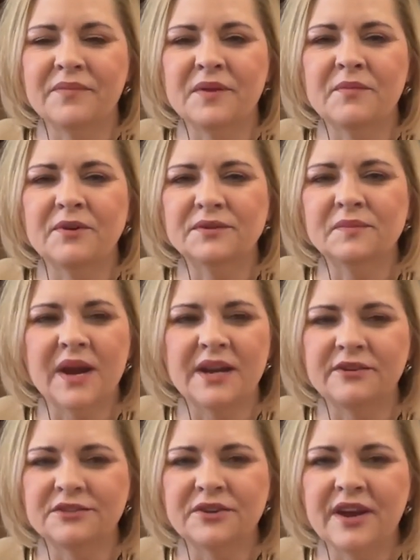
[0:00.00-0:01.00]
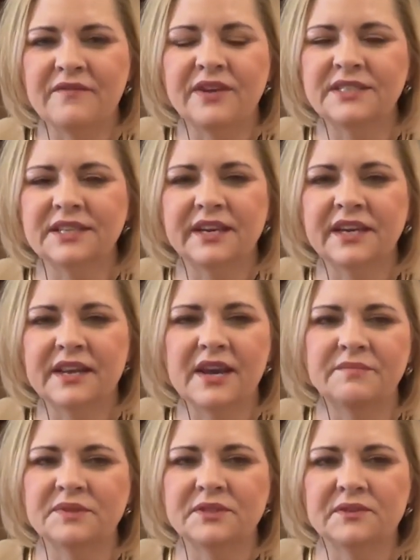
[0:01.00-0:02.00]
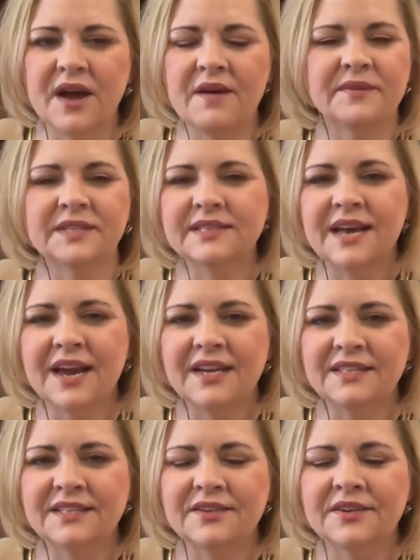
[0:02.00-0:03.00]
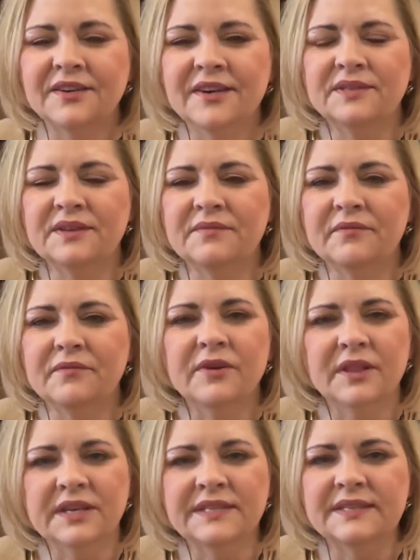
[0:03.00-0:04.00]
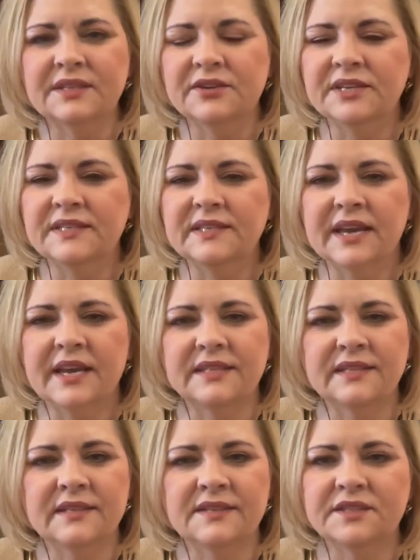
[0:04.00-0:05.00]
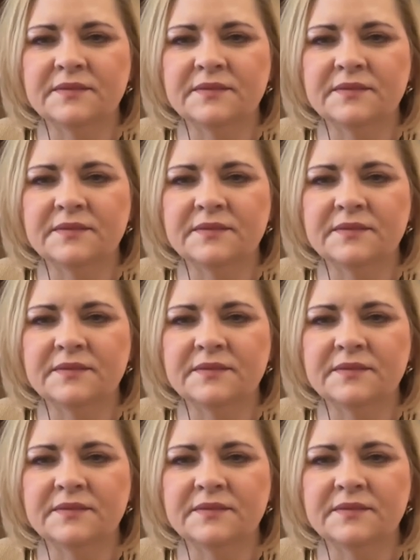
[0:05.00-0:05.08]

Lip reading: from the most minor traffic ticket up to homicides or some really serious cases,